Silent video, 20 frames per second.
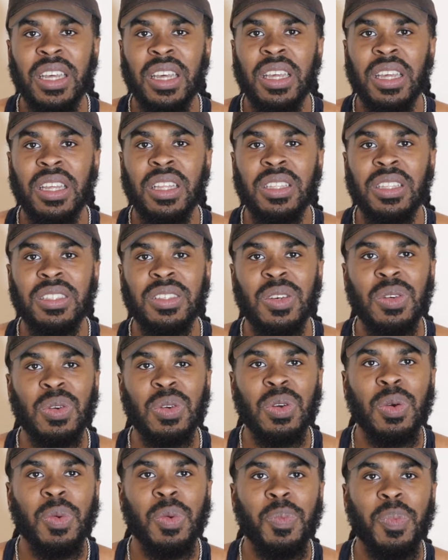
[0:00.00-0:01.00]
to
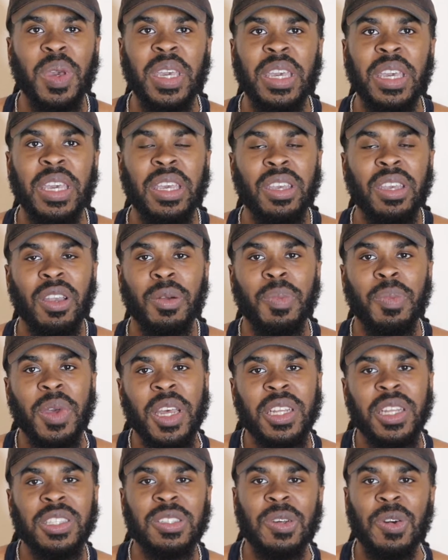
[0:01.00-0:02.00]
be your
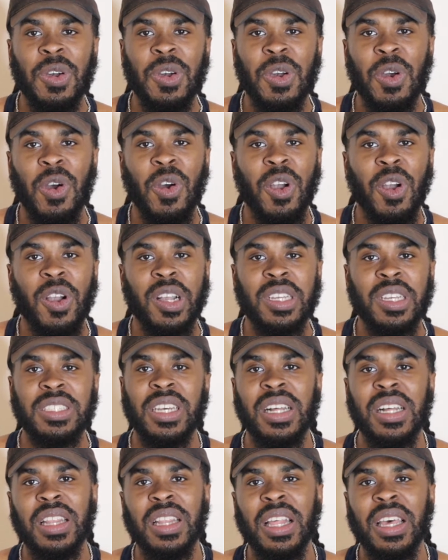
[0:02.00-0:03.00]
mentor or
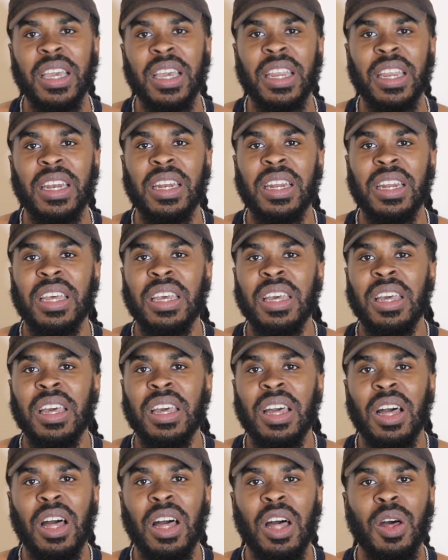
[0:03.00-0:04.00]
just looking
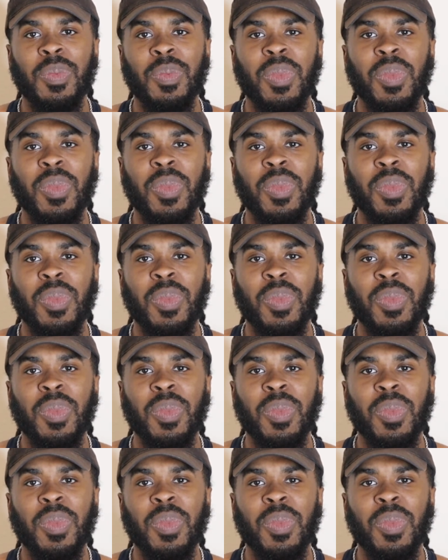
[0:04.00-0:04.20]
up